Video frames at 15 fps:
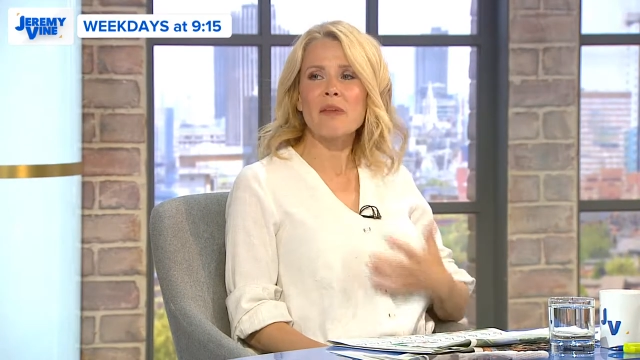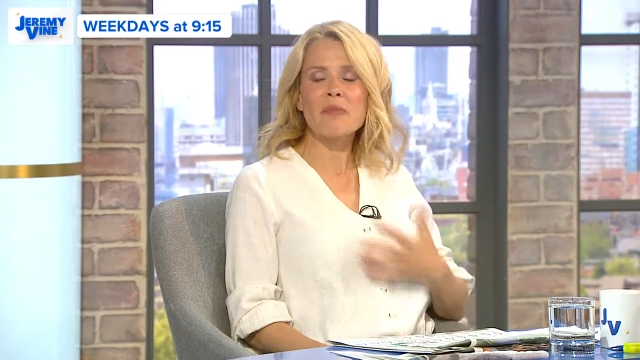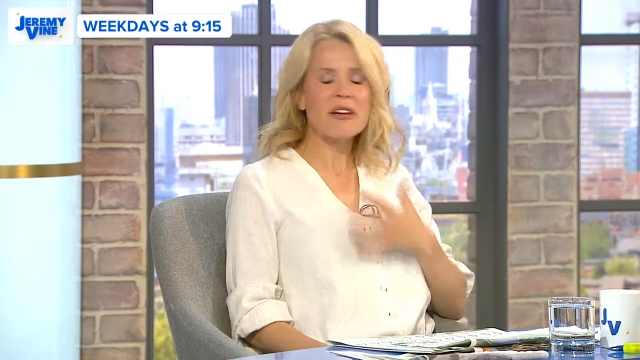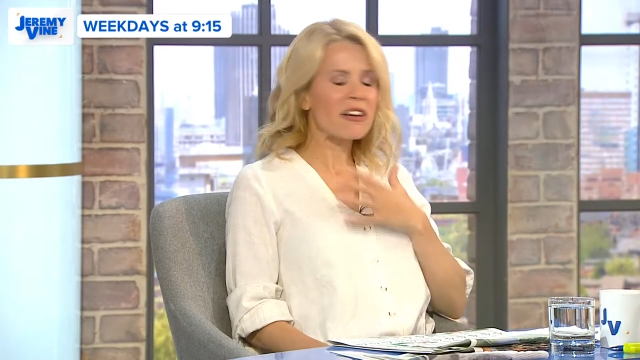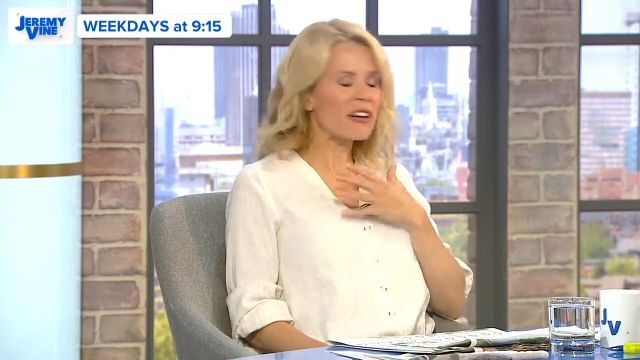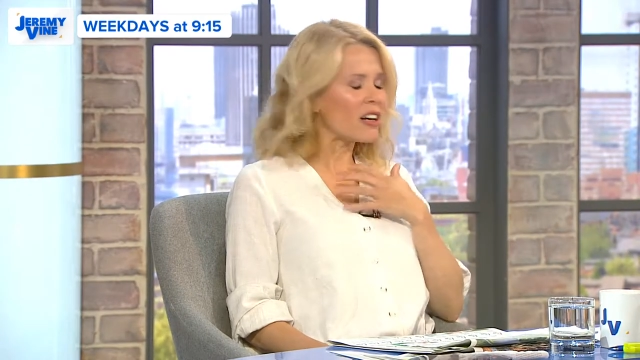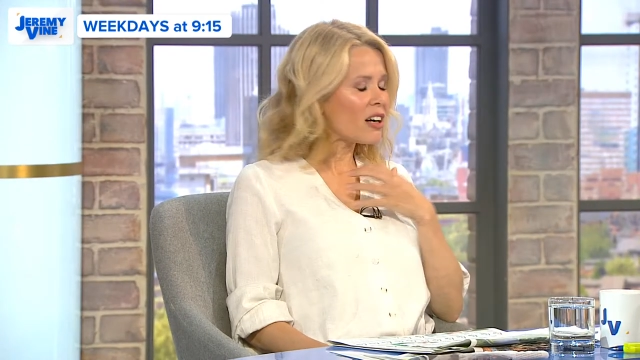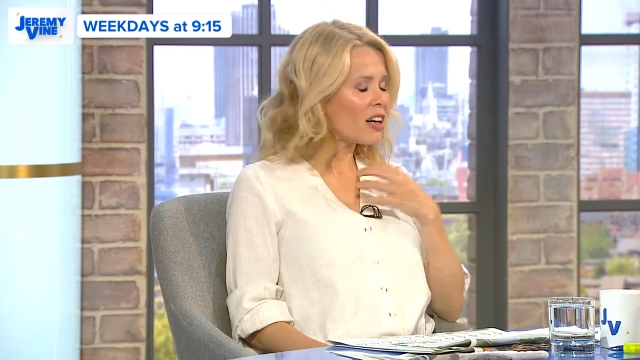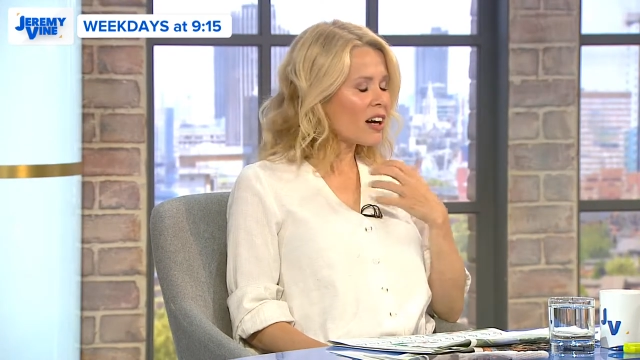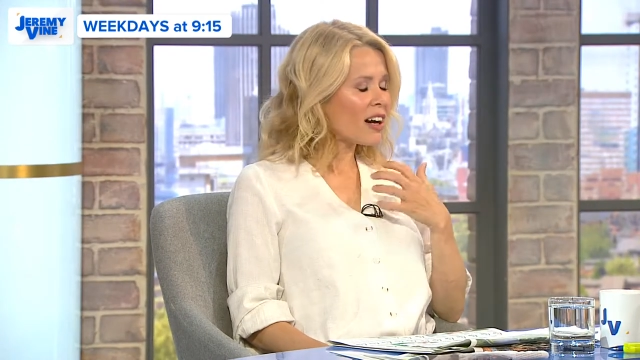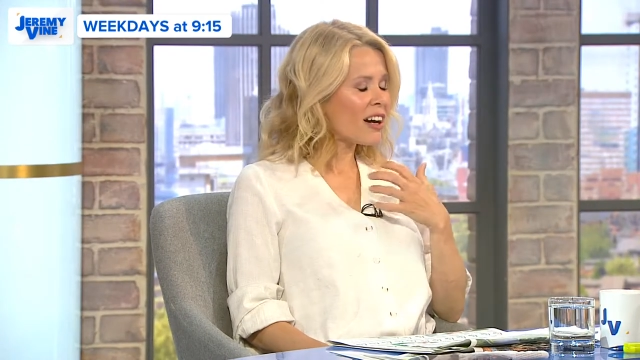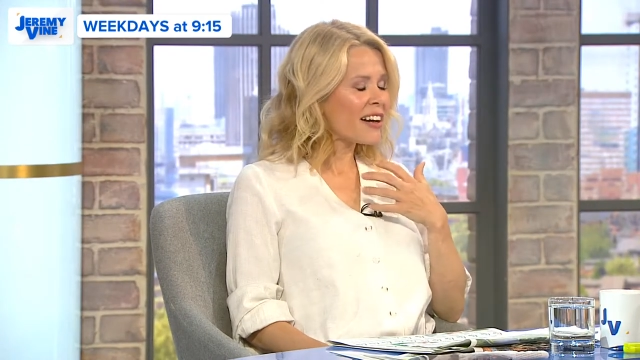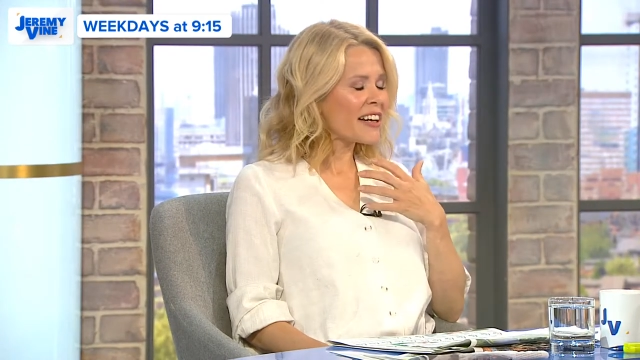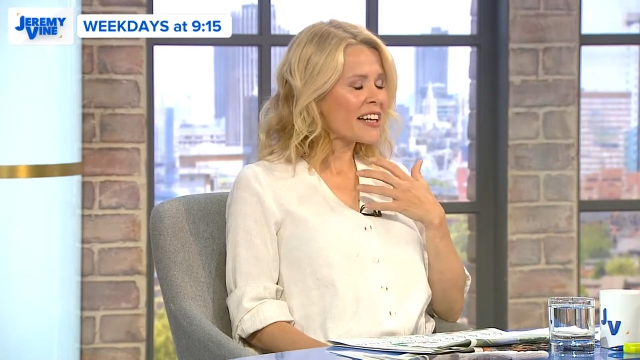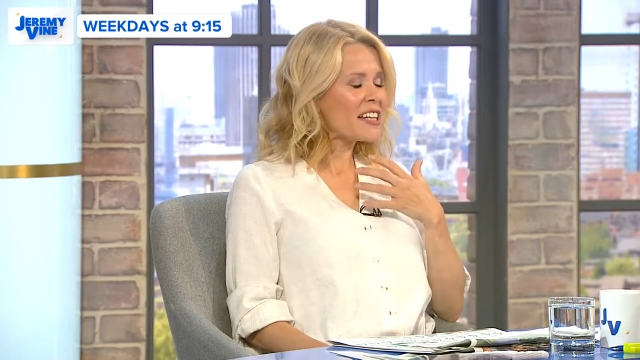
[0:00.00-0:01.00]
I mean,
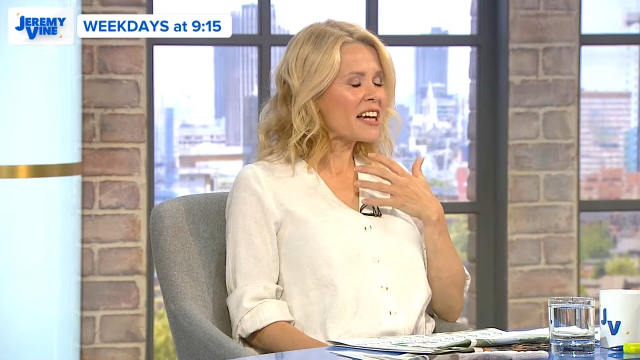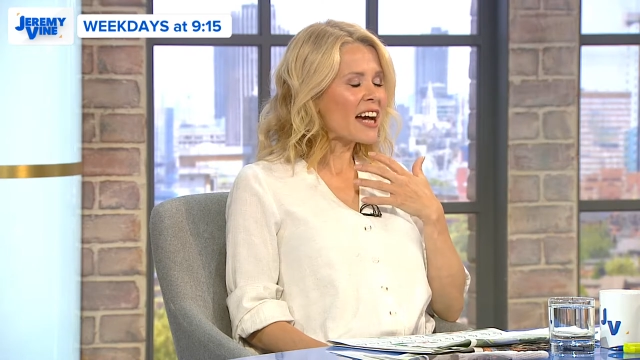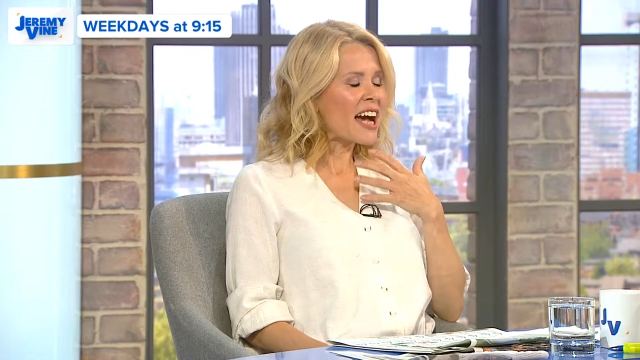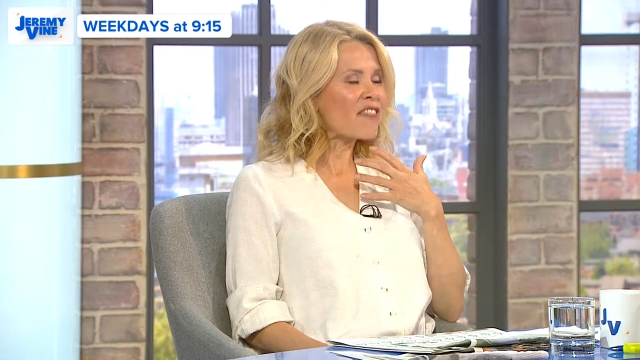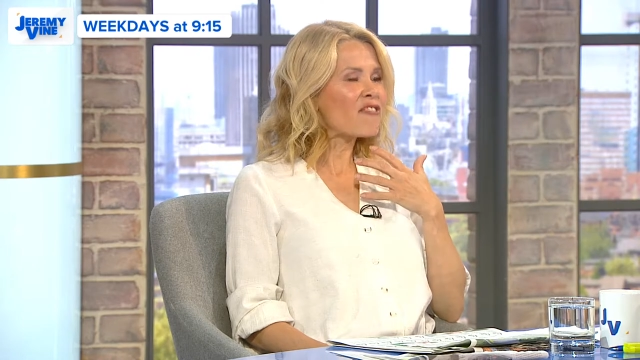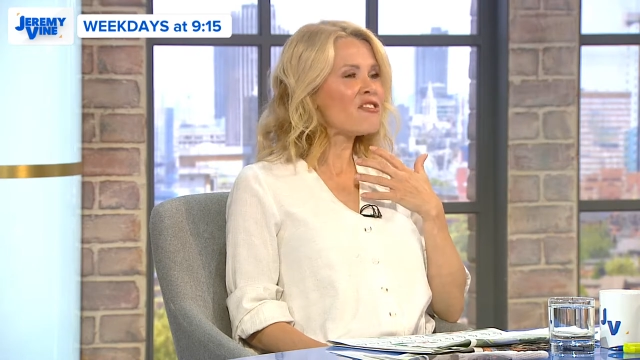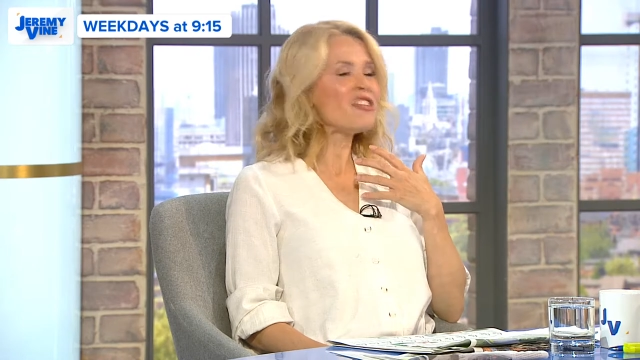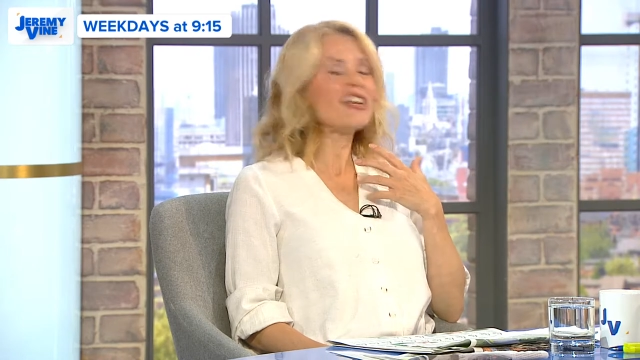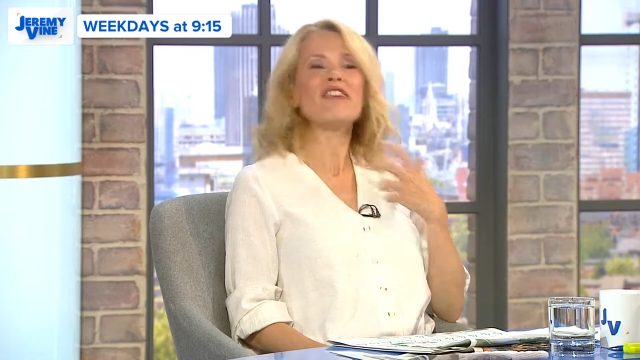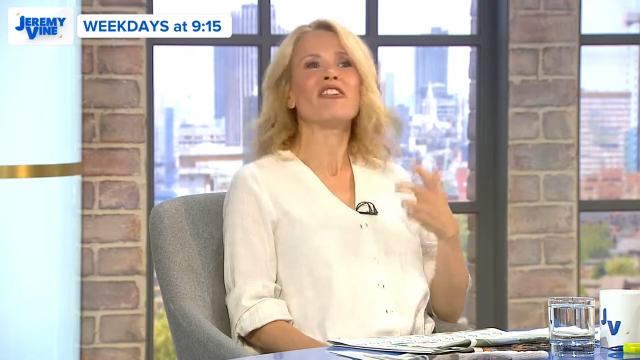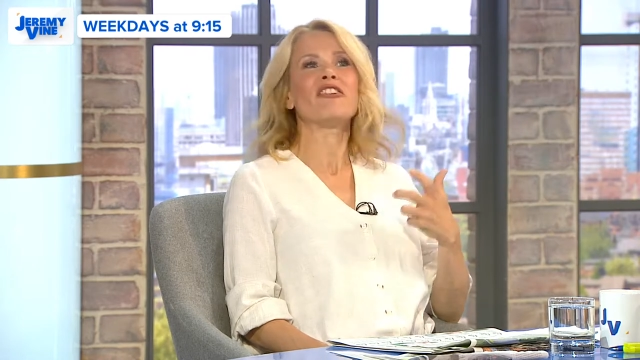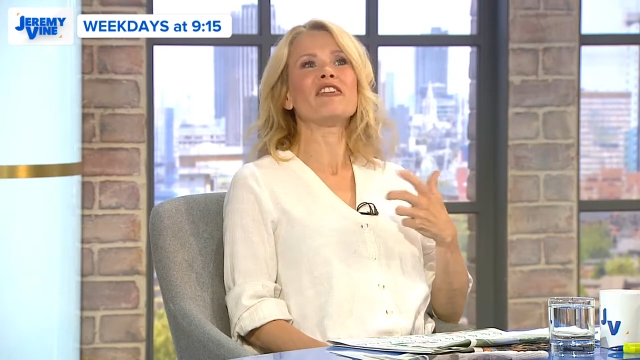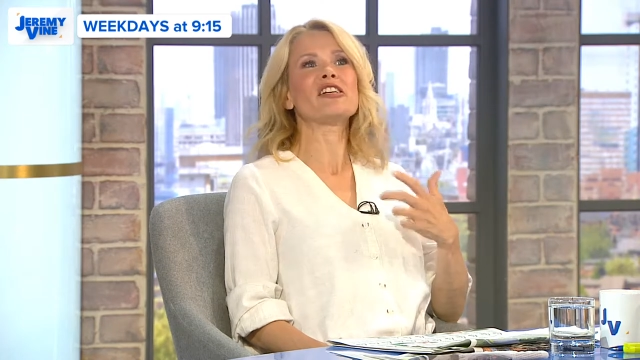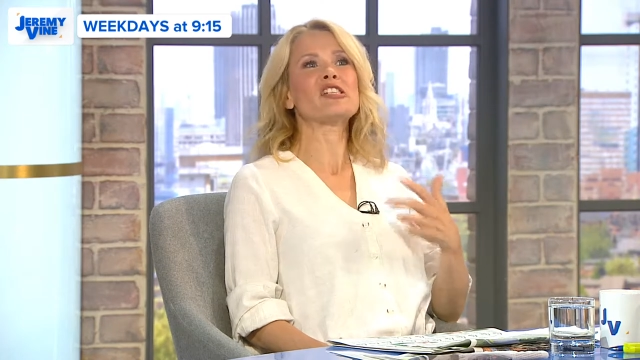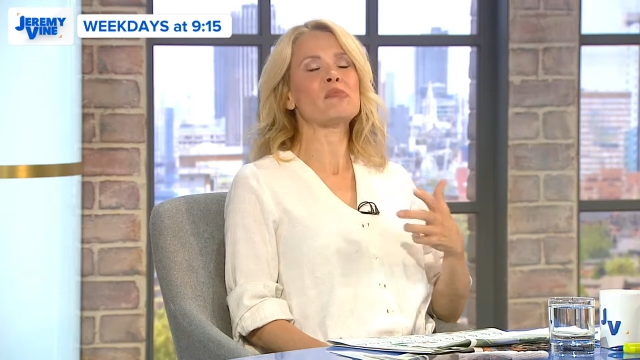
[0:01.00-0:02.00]
I have
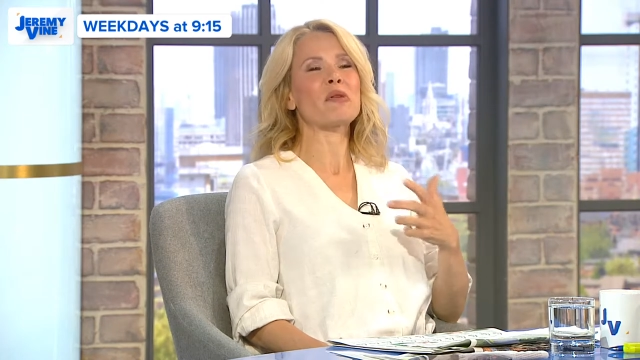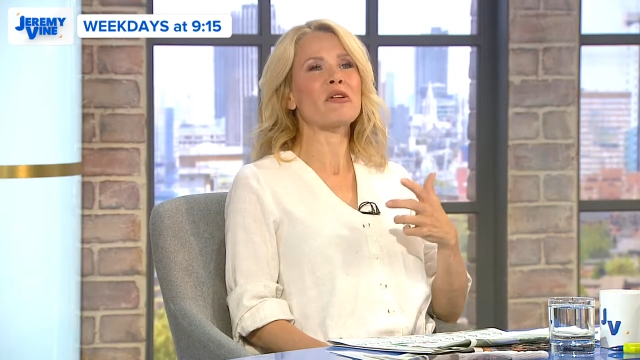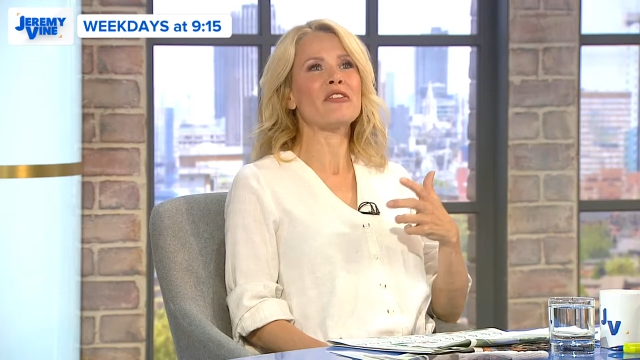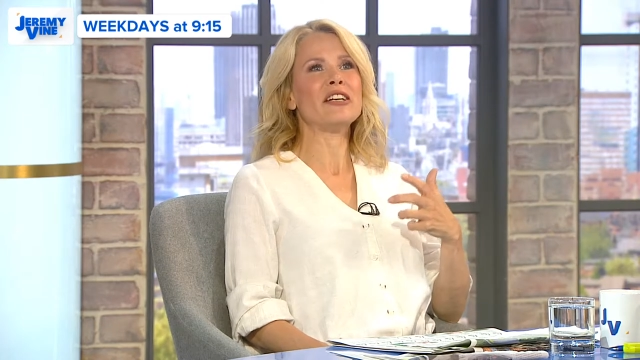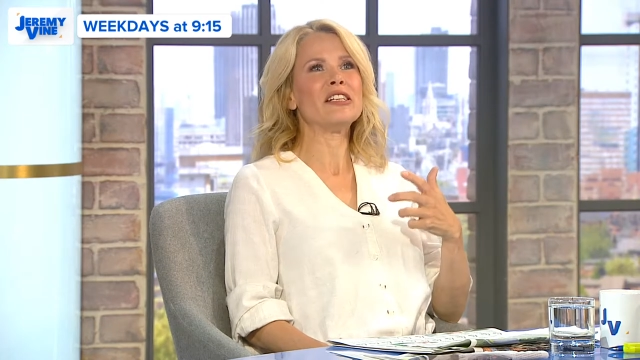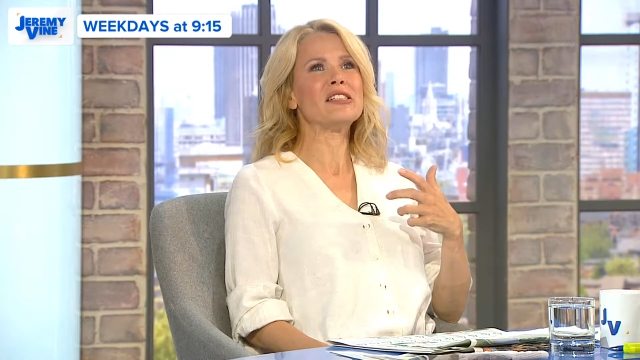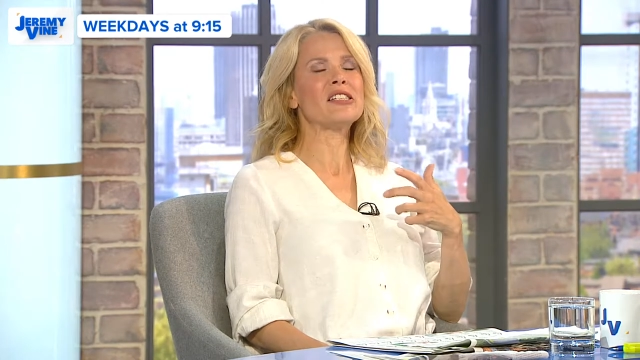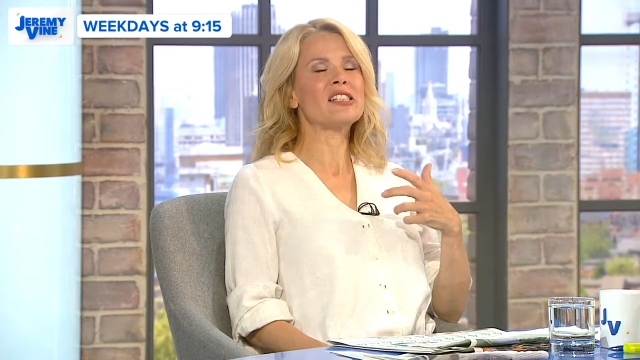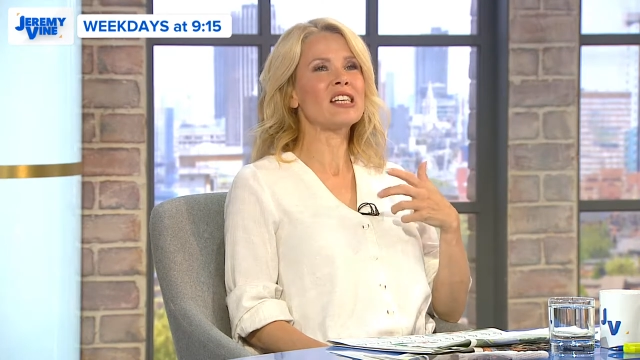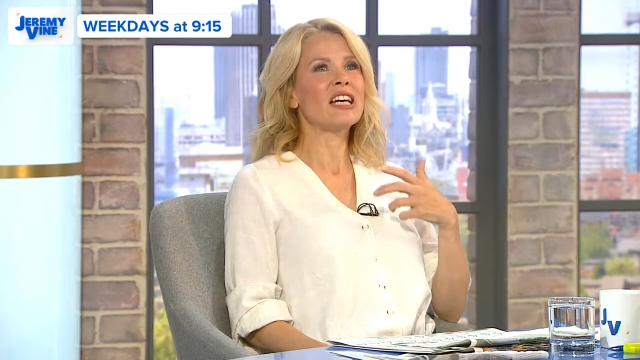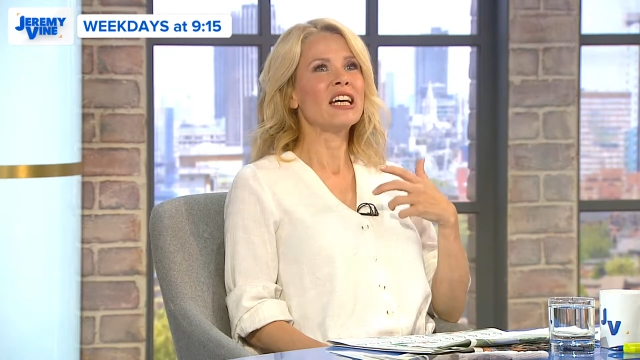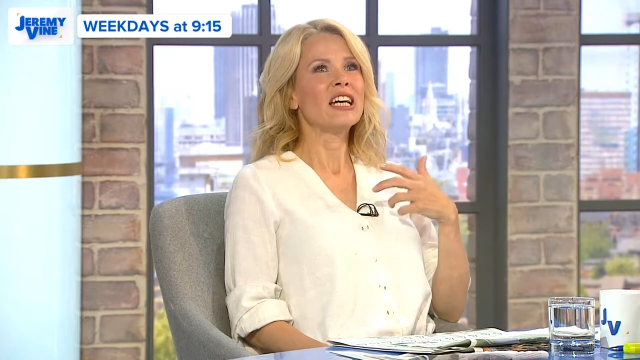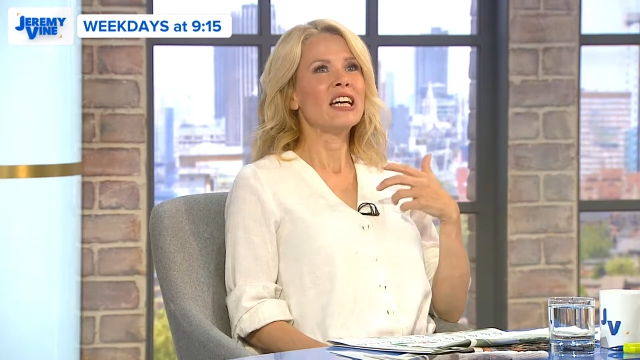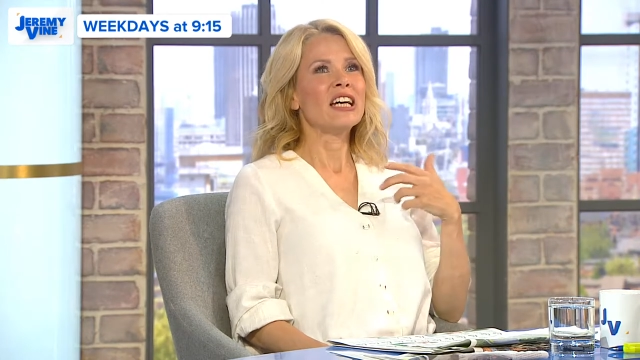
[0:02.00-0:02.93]
never experienced